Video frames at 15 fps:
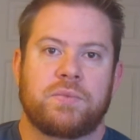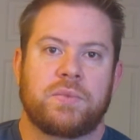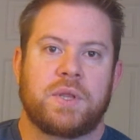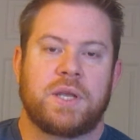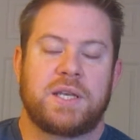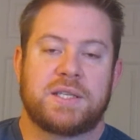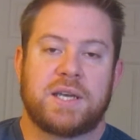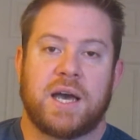
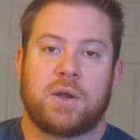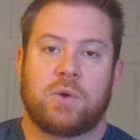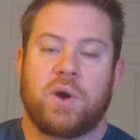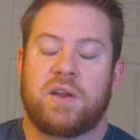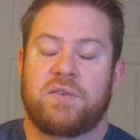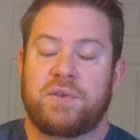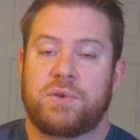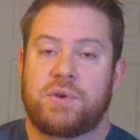He's got
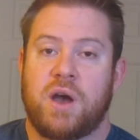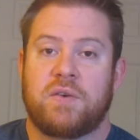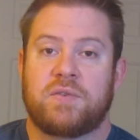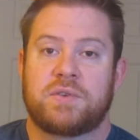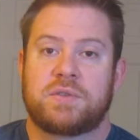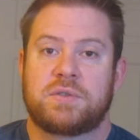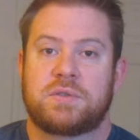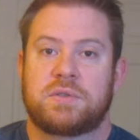quite a few
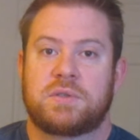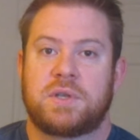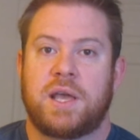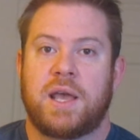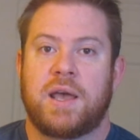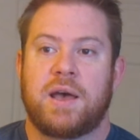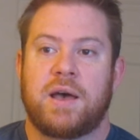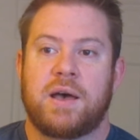novels,
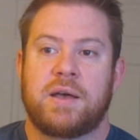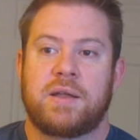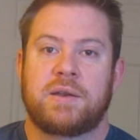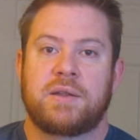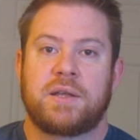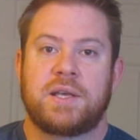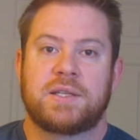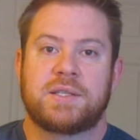and
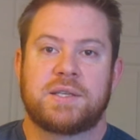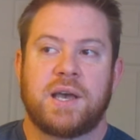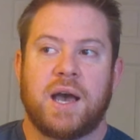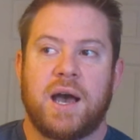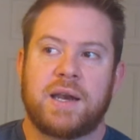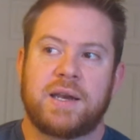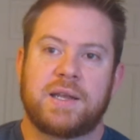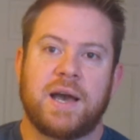he's
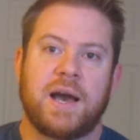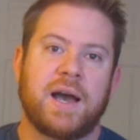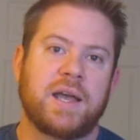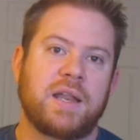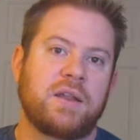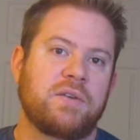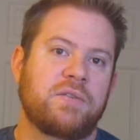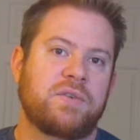got
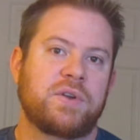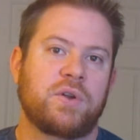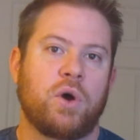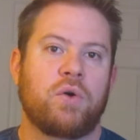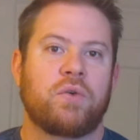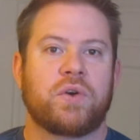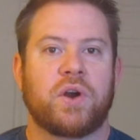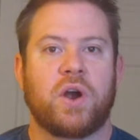kind of an
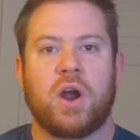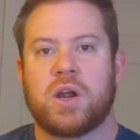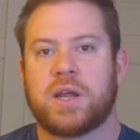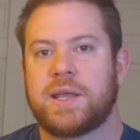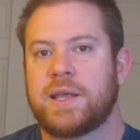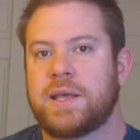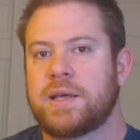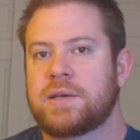
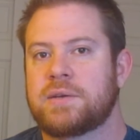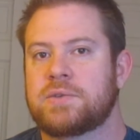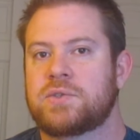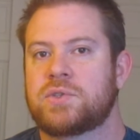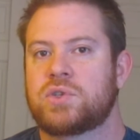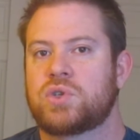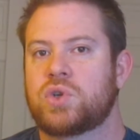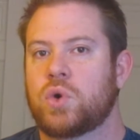overarching
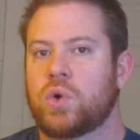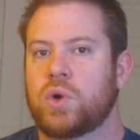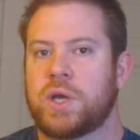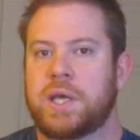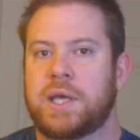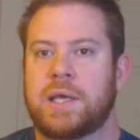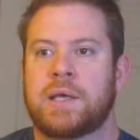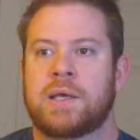
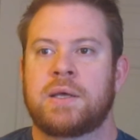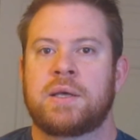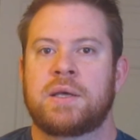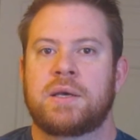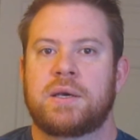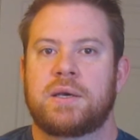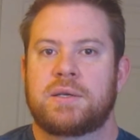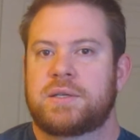story
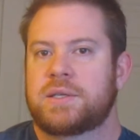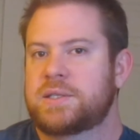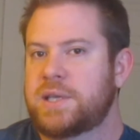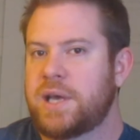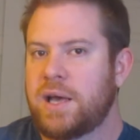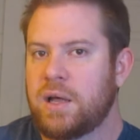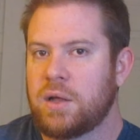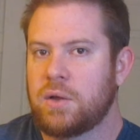to
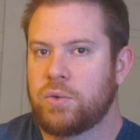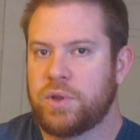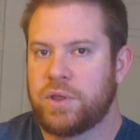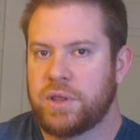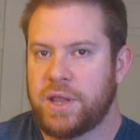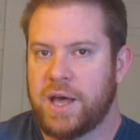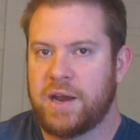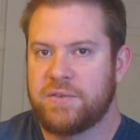tell with
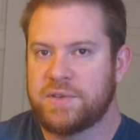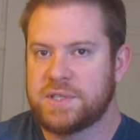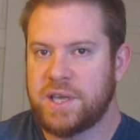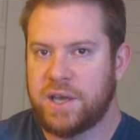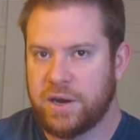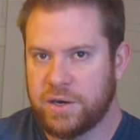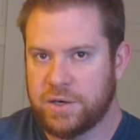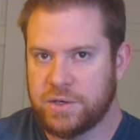a lot of his
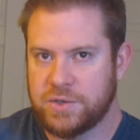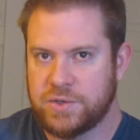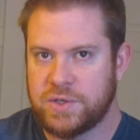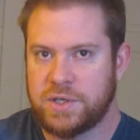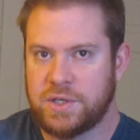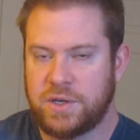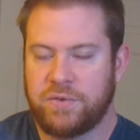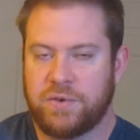characters in
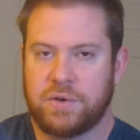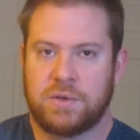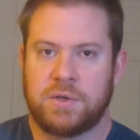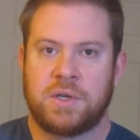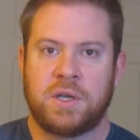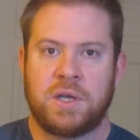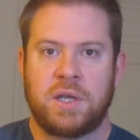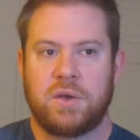a different,
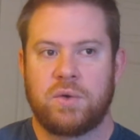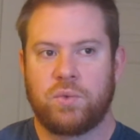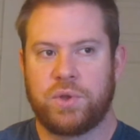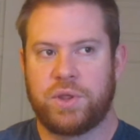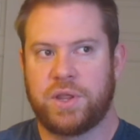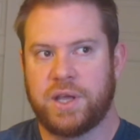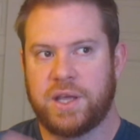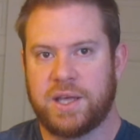
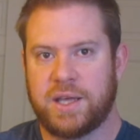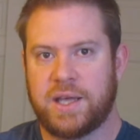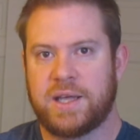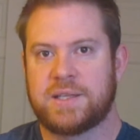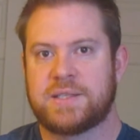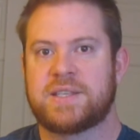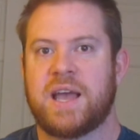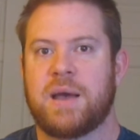with like
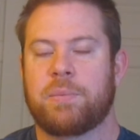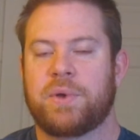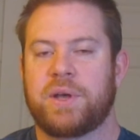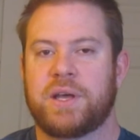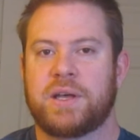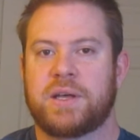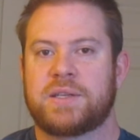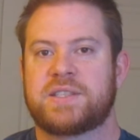a
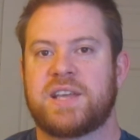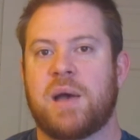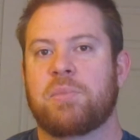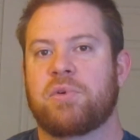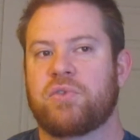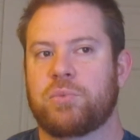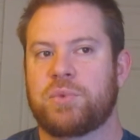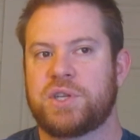
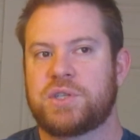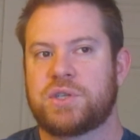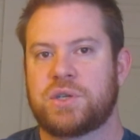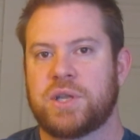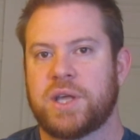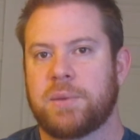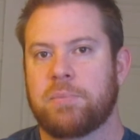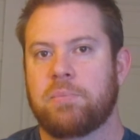sample from each
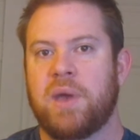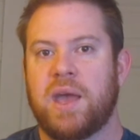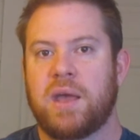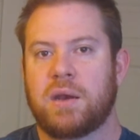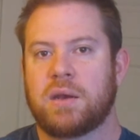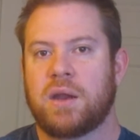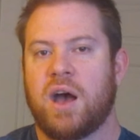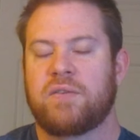like
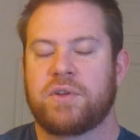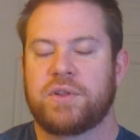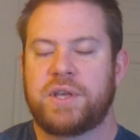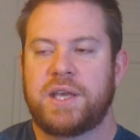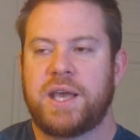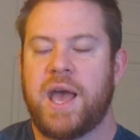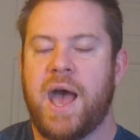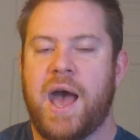main novel
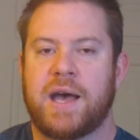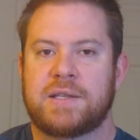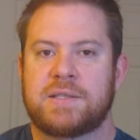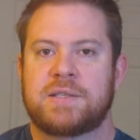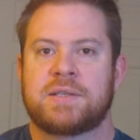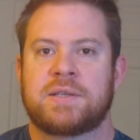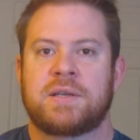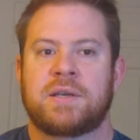he has.